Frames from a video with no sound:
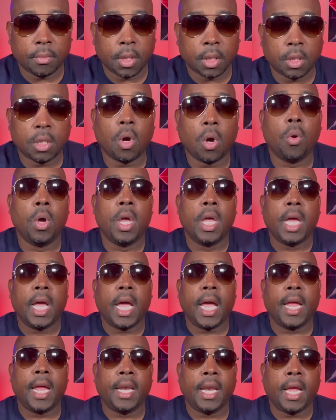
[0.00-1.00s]
So,
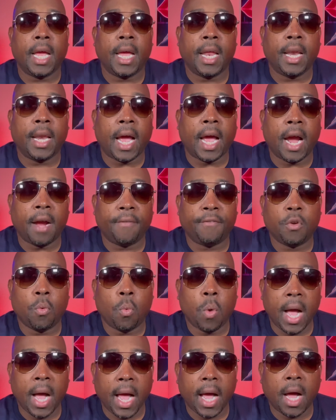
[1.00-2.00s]
and after a
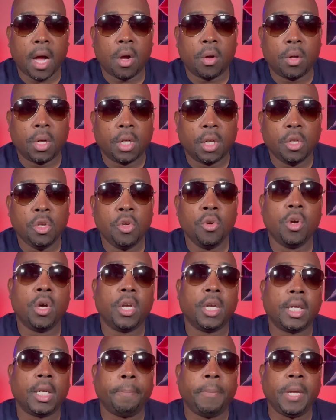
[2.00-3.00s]
while, you're going
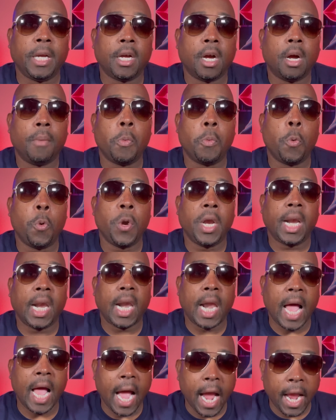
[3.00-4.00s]
to become
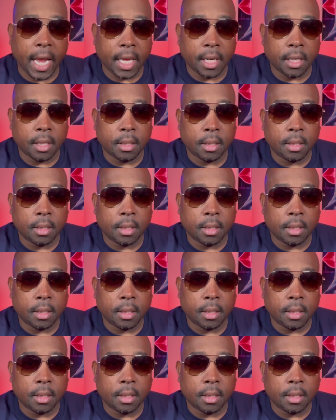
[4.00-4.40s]
reliant.